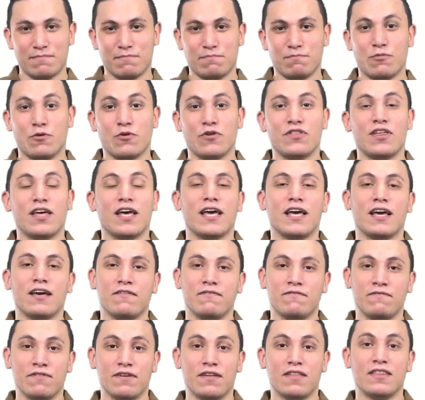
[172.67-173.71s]
Both
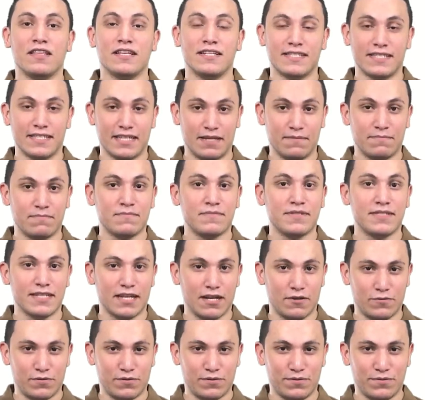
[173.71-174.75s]
have the same
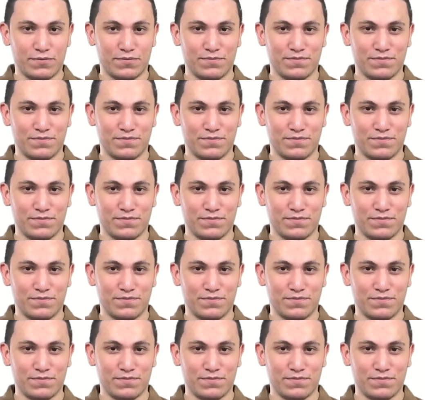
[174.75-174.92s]
sound.